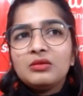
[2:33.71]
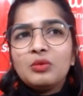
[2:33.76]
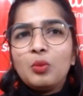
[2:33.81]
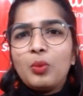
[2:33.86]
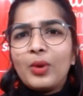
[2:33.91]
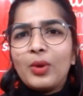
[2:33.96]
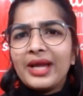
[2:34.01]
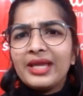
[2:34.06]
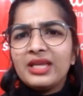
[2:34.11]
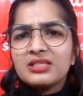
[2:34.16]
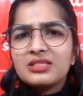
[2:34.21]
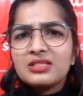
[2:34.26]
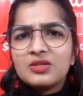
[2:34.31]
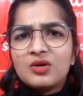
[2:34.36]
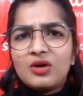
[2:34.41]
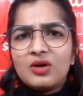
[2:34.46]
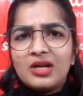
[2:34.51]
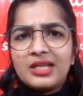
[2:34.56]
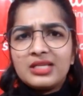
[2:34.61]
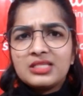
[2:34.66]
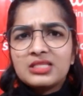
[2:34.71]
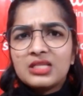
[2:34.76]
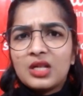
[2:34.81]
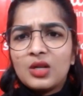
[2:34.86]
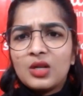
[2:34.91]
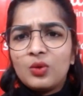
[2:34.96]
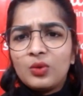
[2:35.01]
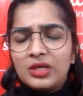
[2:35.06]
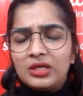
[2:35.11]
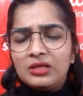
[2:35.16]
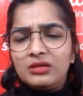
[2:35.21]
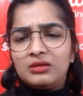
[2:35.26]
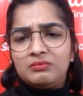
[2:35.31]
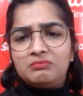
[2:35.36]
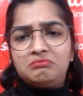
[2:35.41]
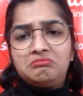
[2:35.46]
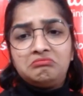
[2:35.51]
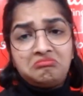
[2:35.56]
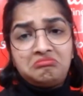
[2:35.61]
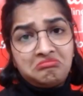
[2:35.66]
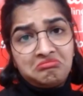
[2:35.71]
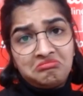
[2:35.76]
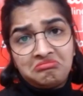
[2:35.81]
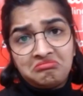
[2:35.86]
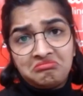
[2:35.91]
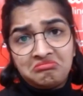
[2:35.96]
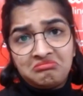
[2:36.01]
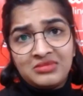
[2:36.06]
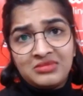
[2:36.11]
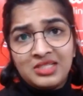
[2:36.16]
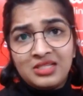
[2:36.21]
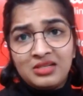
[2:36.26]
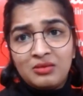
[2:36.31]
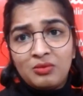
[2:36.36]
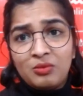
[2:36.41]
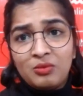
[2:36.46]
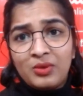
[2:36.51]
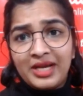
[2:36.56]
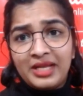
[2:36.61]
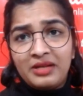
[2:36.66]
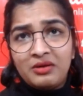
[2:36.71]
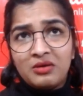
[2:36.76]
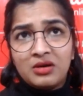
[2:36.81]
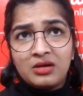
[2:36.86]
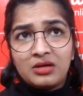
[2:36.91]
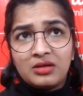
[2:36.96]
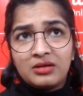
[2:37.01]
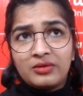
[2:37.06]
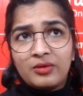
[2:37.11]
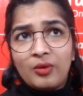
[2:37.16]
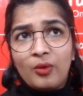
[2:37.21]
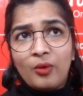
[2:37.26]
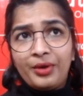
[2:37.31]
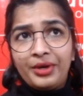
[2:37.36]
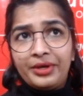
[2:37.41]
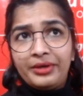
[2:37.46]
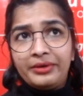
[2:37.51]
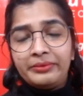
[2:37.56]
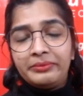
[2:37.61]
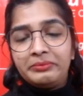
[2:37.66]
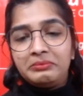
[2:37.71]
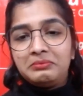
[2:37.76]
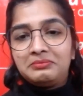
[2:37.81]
why is it called as chlorine? Why not orin?